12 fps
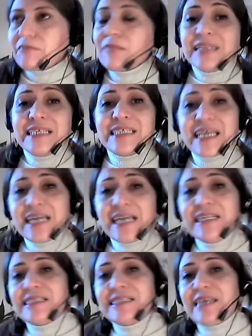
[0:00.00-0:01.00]
The
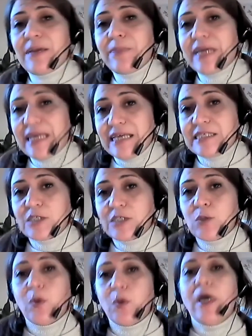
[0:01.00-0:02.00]
second step is
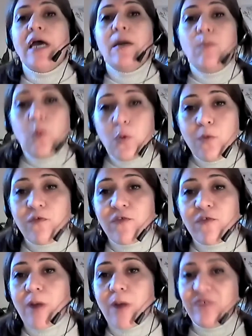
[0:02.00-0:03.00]
to move
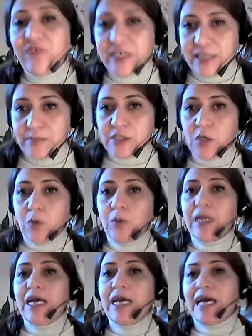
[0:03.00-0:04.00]
from victim
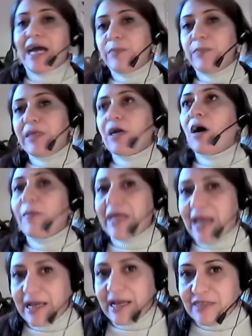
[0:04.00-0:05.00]
zone and become an
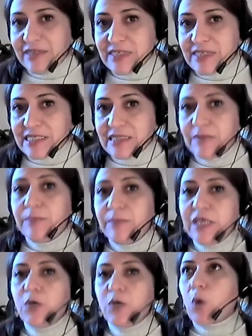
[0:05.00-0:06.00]
activist.
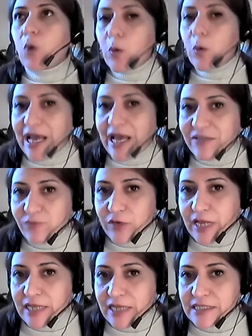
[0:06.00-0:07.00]
Be your own
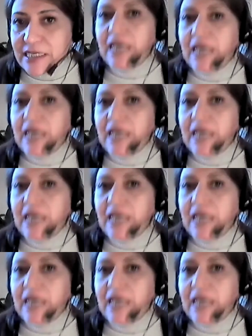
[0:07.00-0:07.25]
advocate.